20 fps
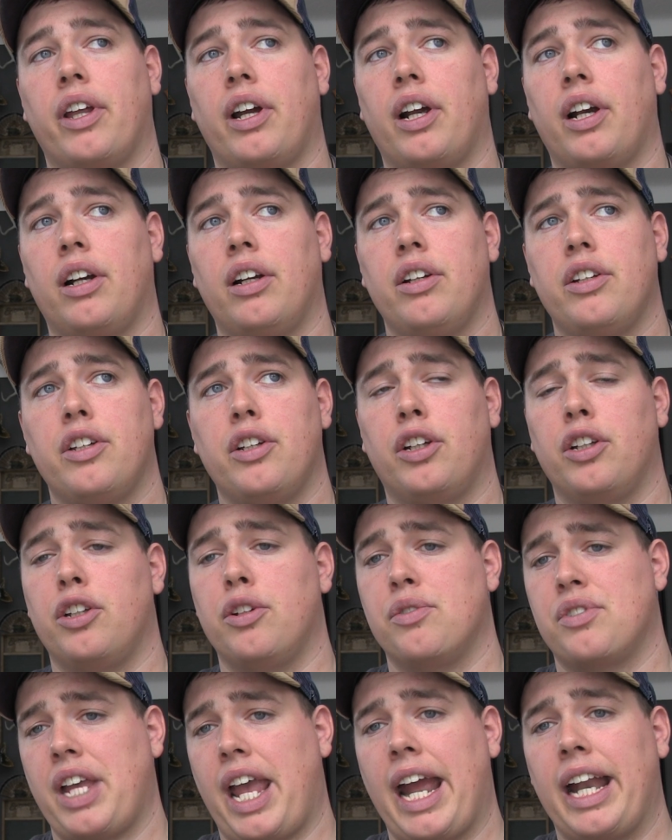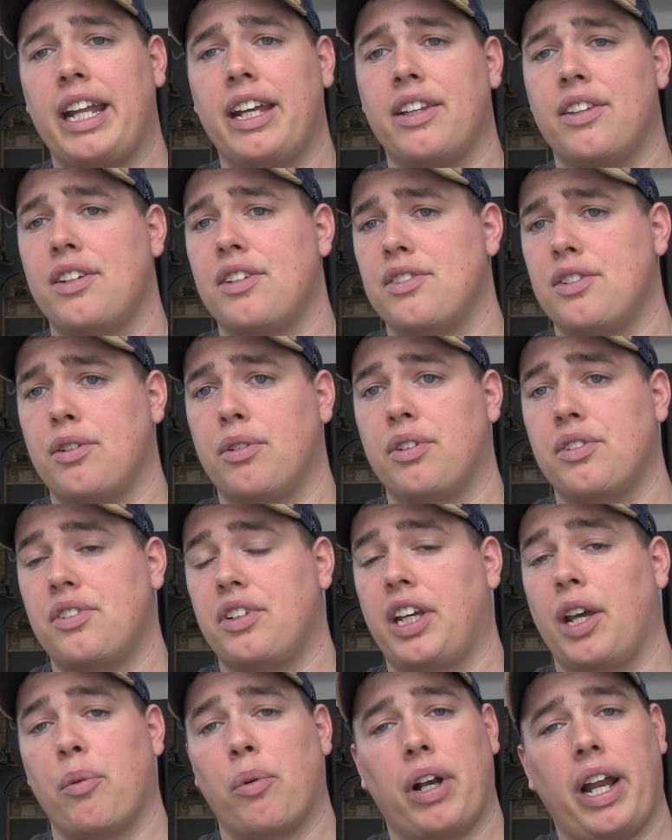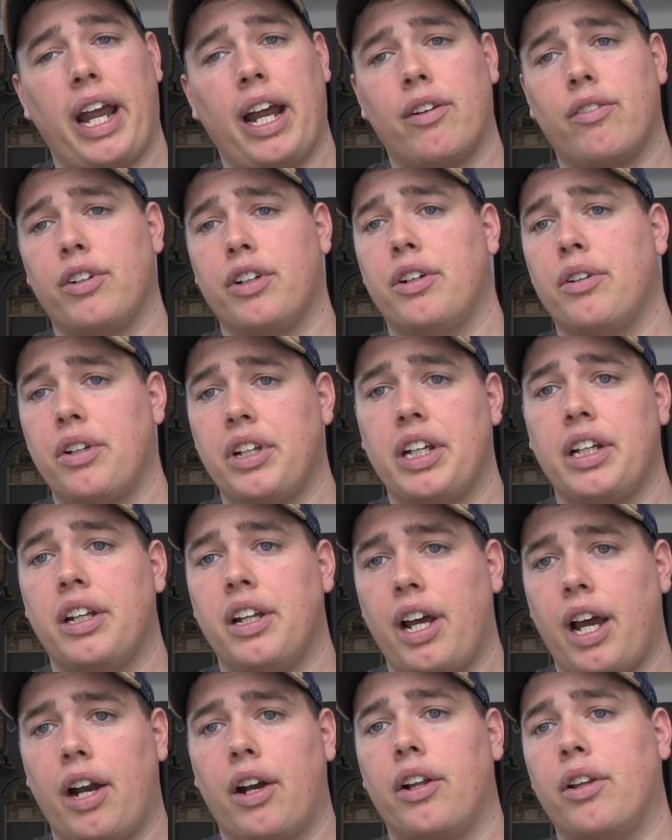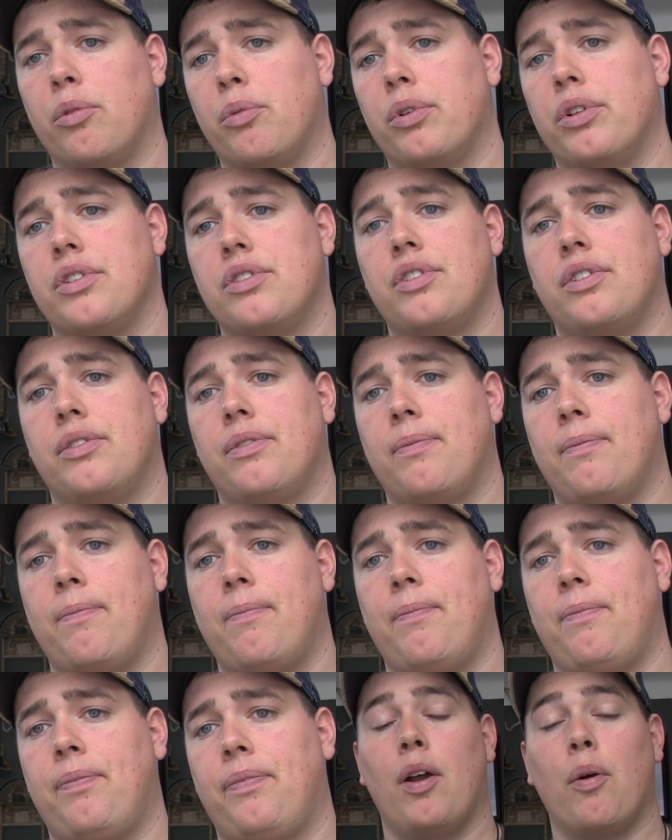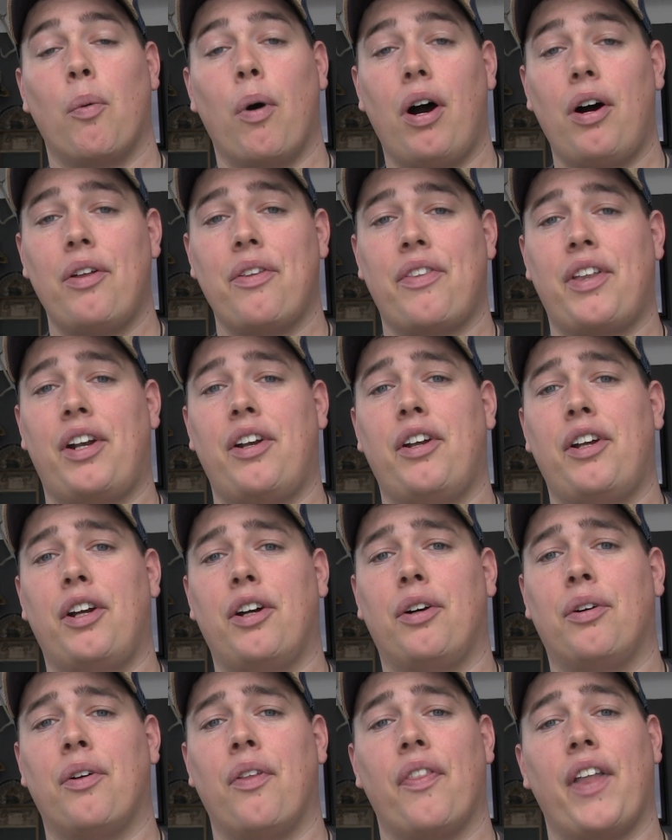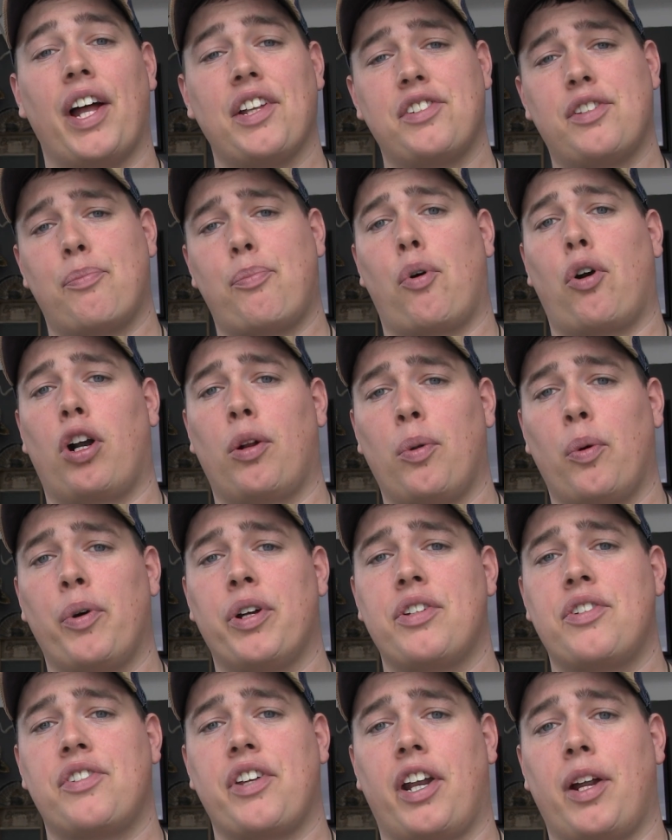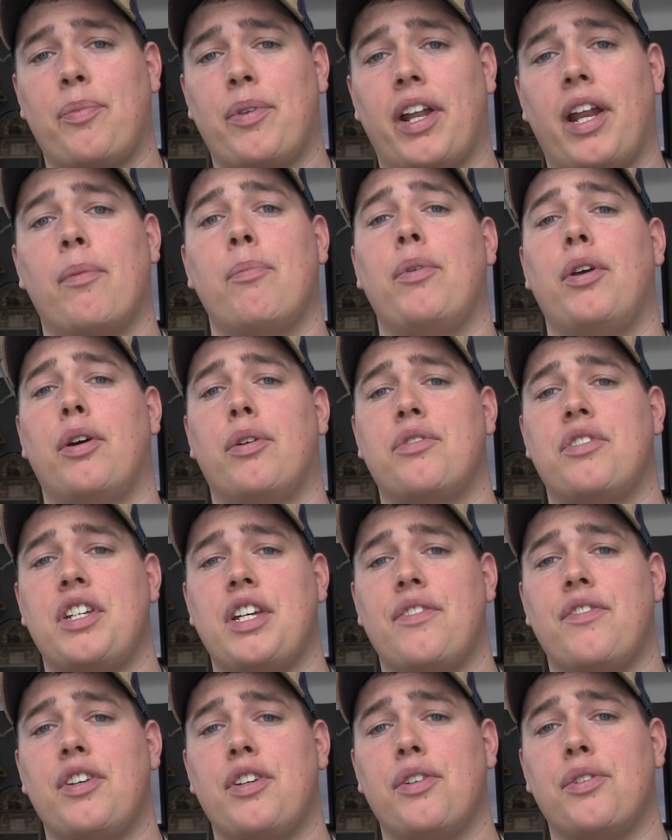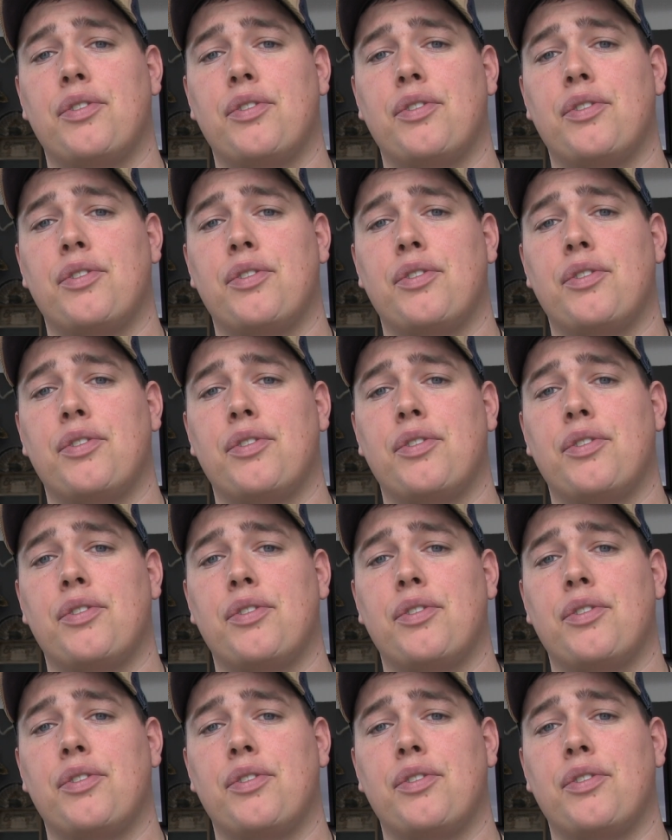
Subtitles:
there you can use any of these units to get whatever you need out of the woods. Well, there you go. That's the portable winch setup that MBO TV